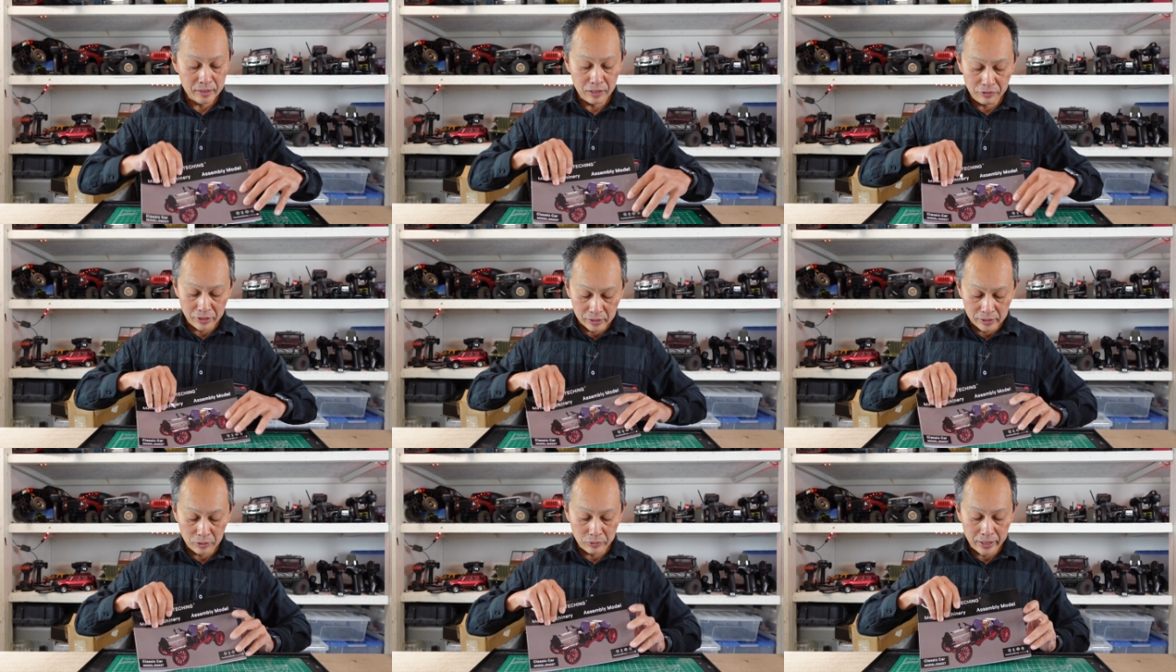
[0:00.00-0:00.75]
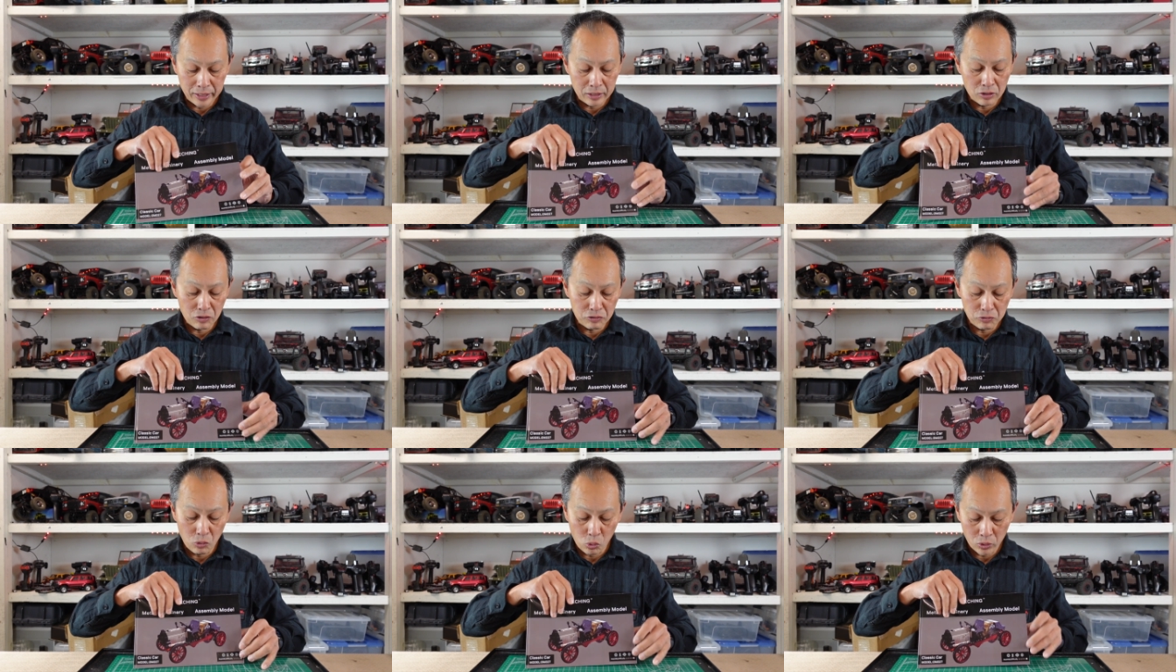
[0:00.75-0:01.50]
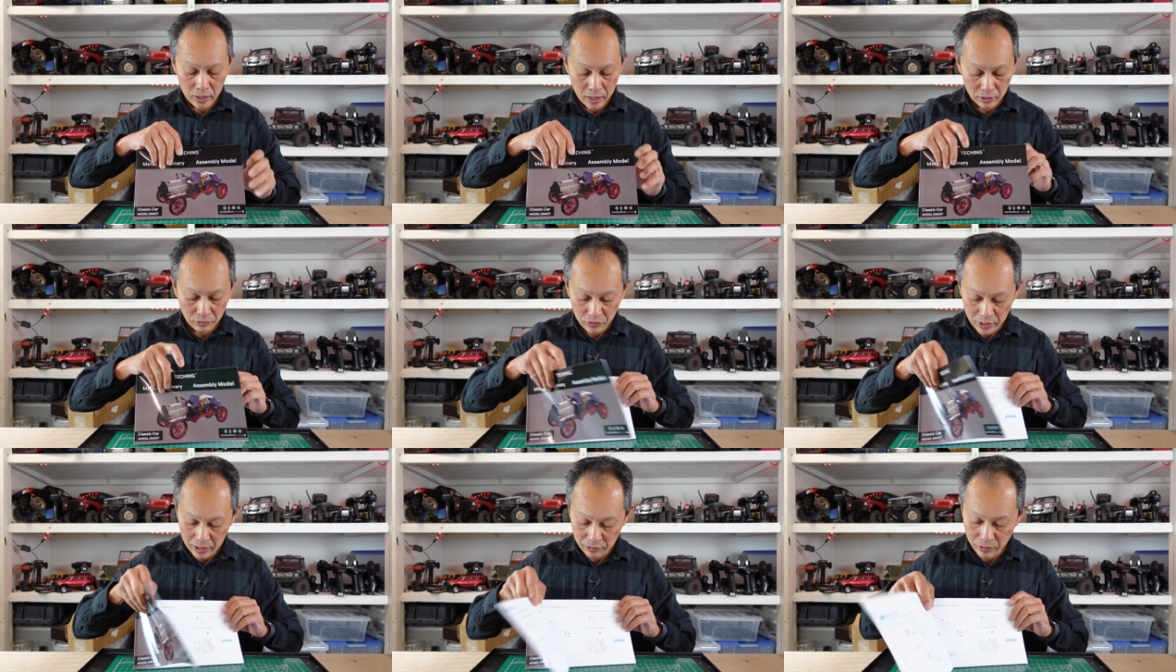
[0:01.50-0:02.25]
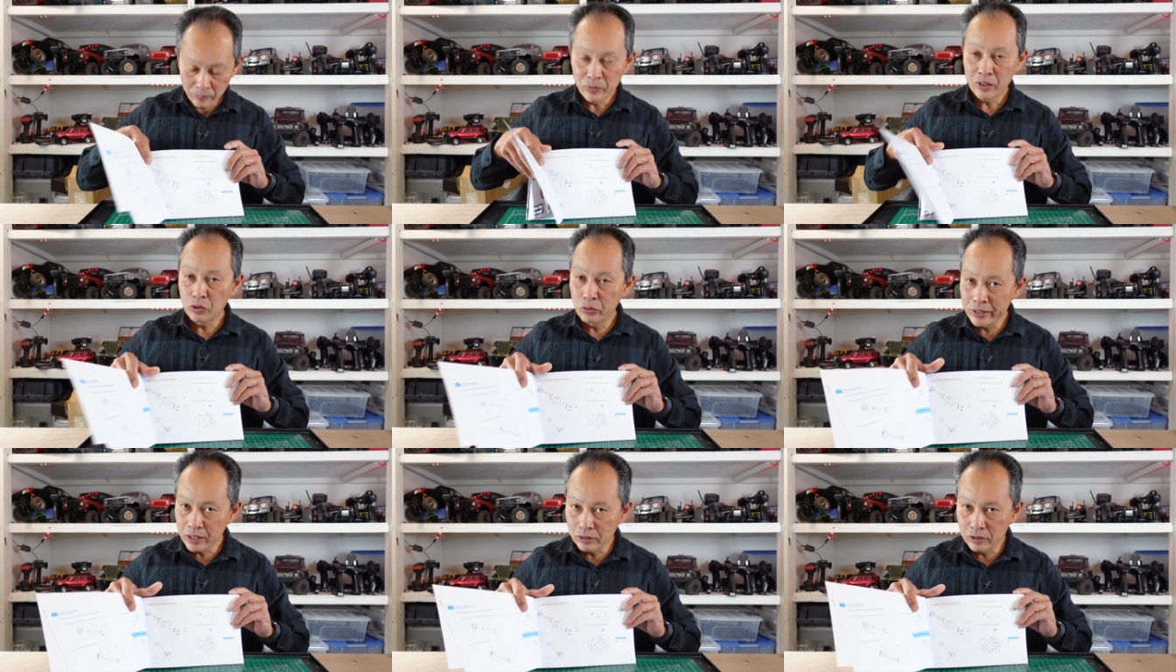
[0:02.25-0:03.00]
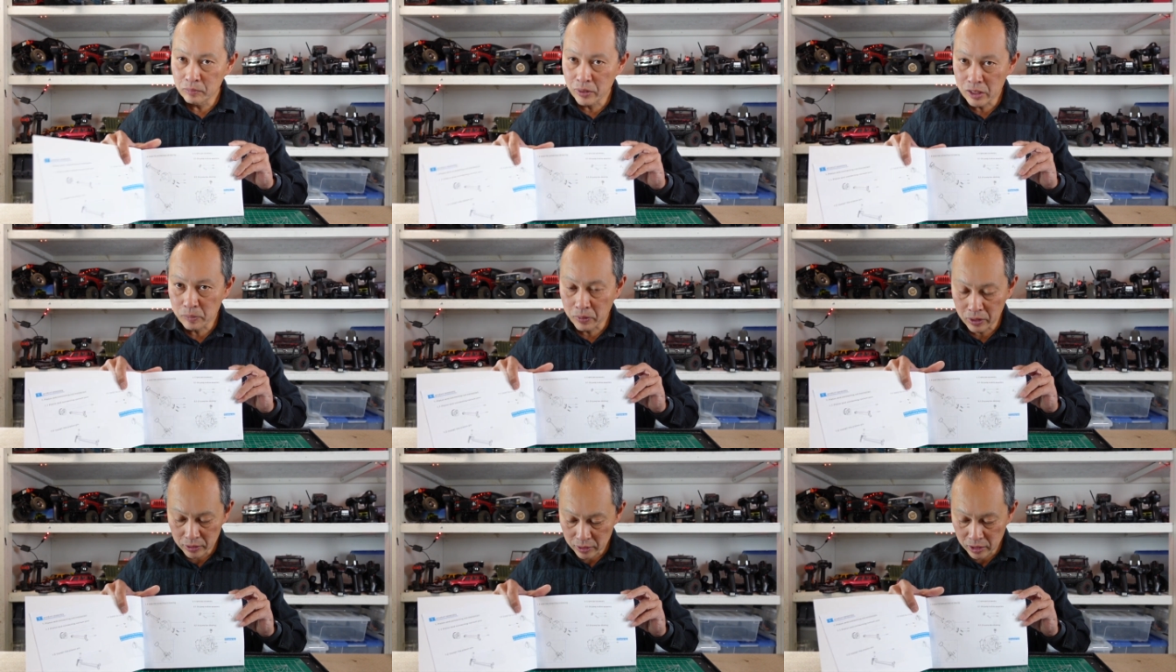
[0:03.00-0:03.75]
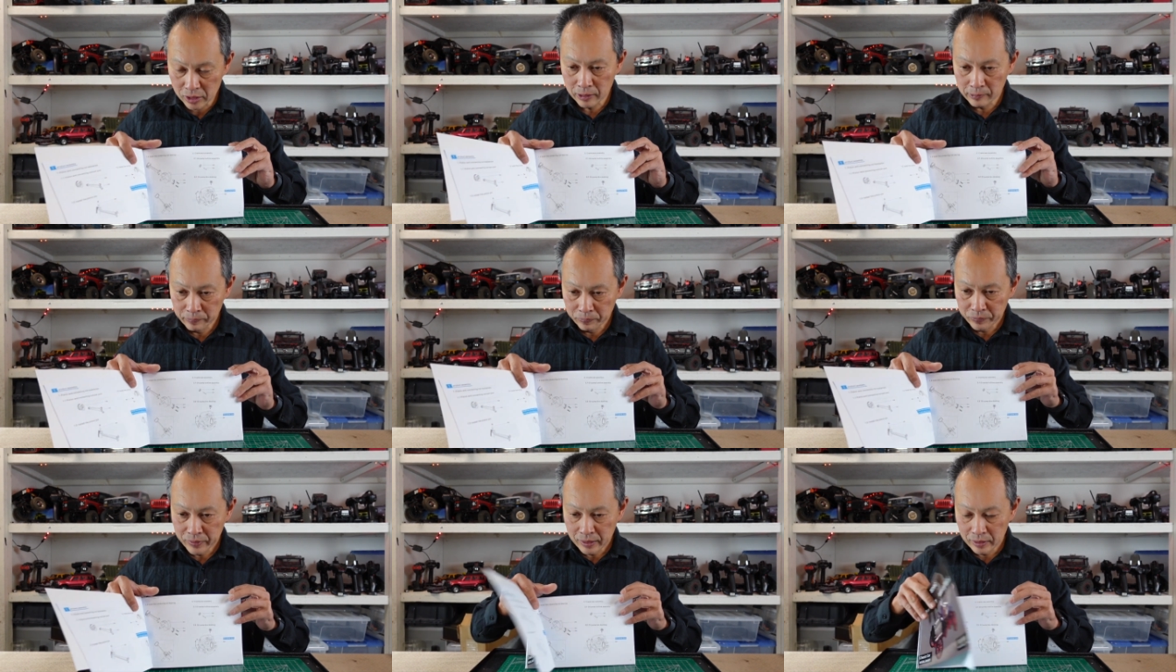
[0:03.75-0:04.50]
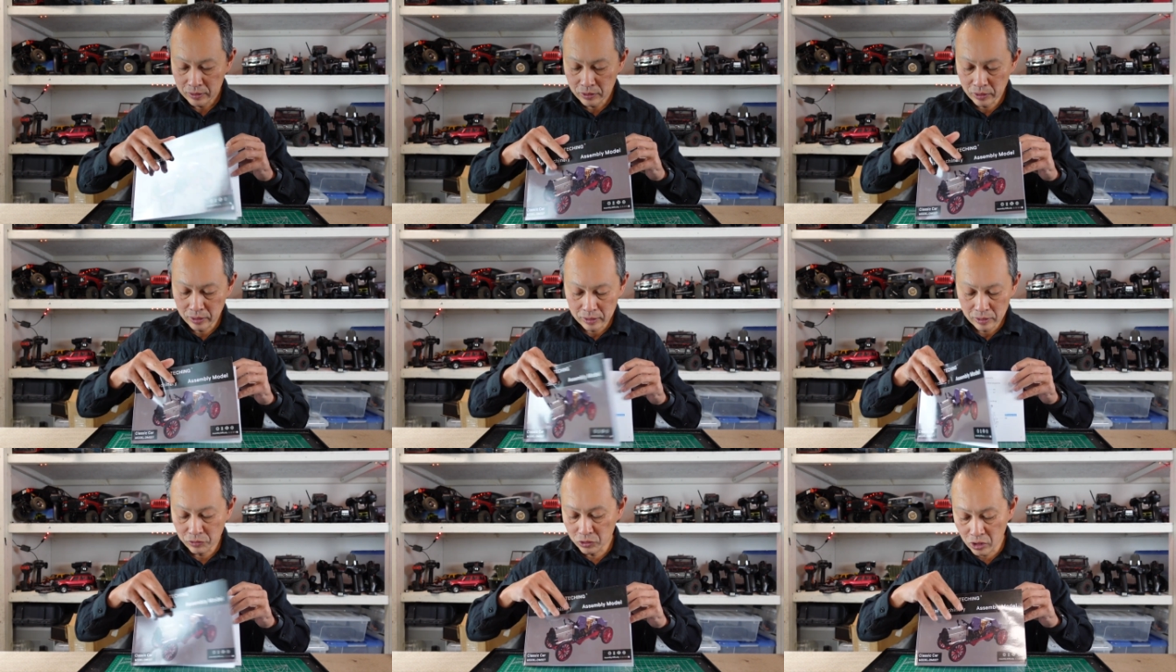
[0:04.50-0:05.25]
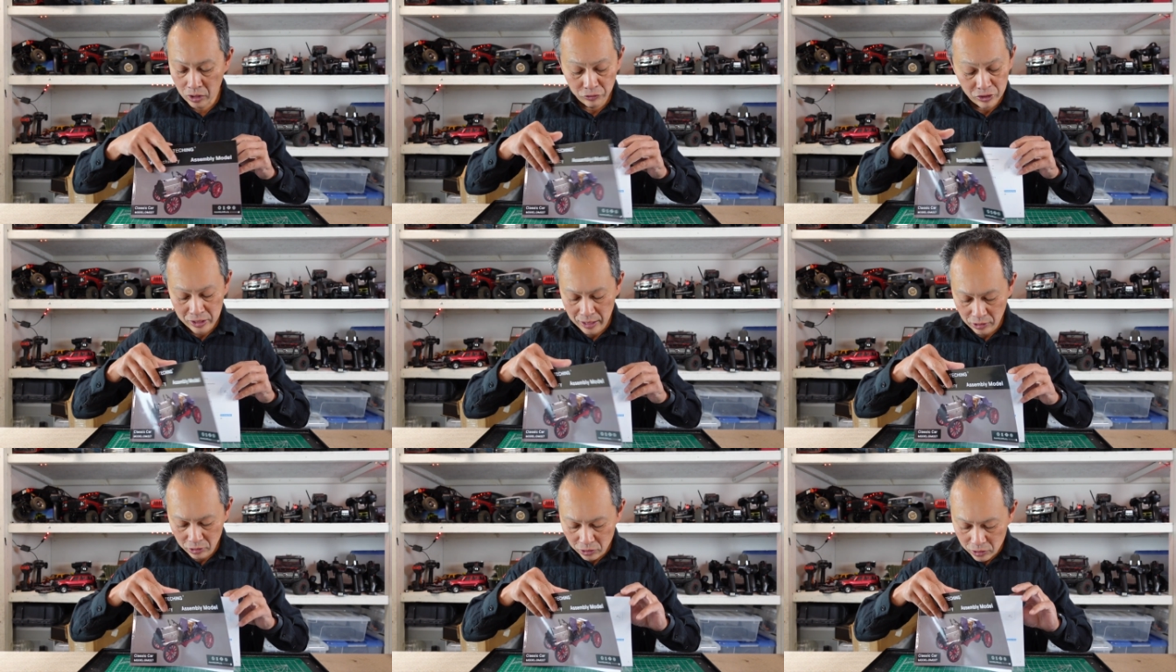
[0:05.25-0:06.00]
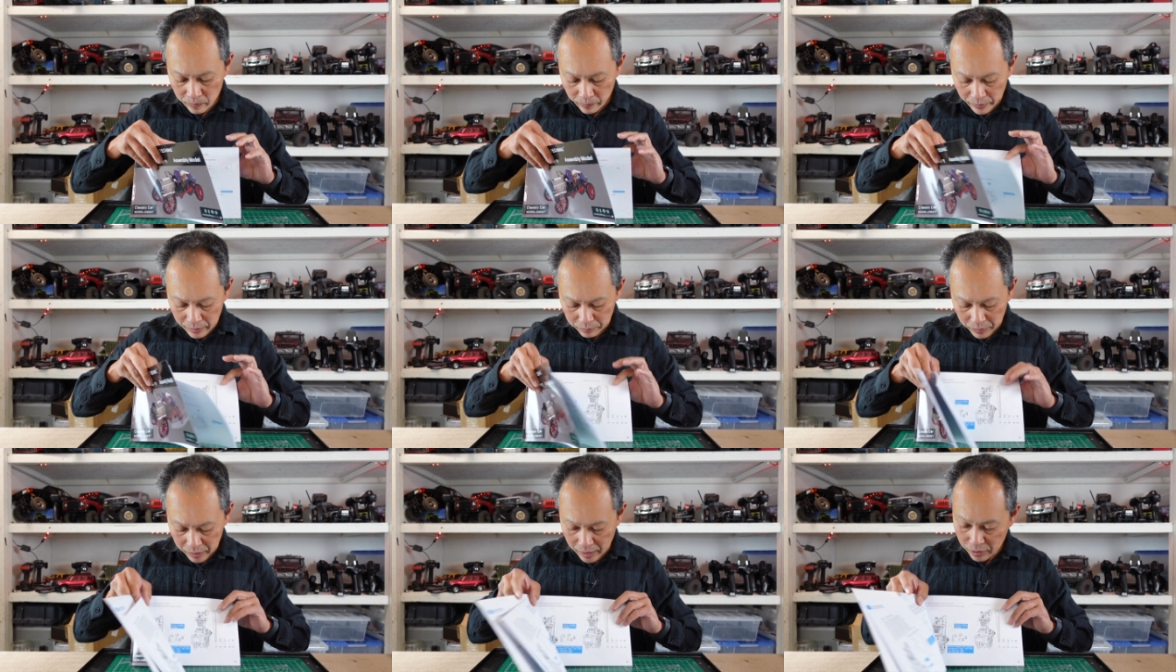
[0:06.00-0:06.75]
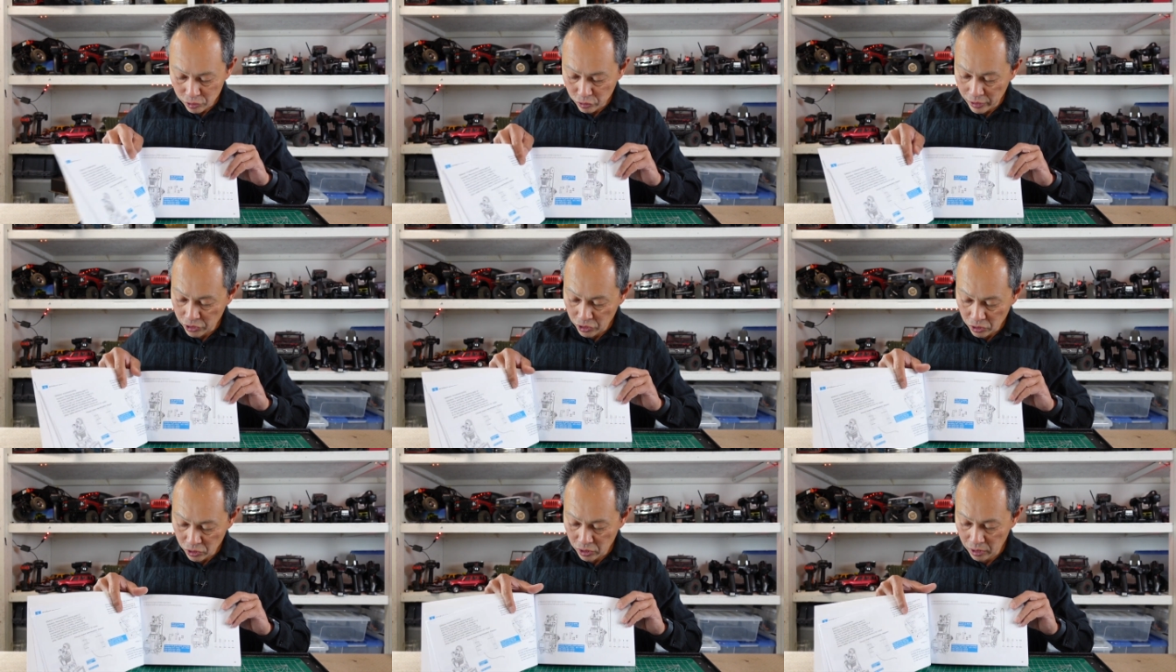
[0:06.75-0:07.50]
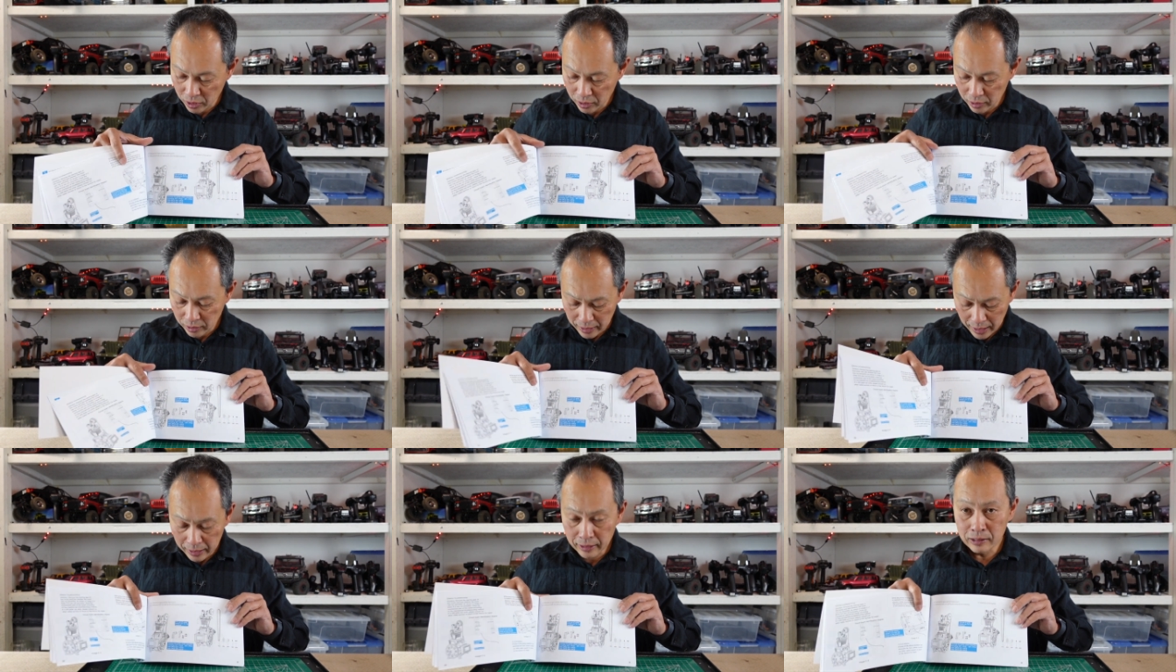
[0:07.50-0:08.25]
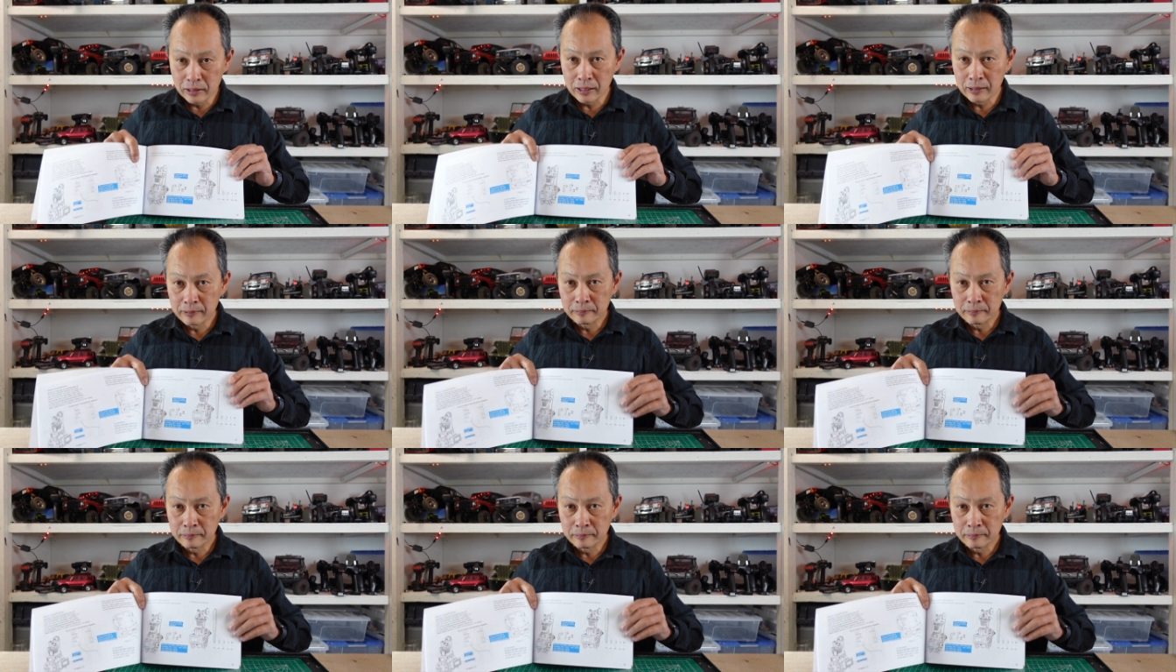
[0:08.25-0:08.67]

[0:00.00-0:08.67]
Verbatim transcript: Difficulty rating of four out of five. three hundred plus parts. So uh, the photography is not good, but the illustrations are dialed.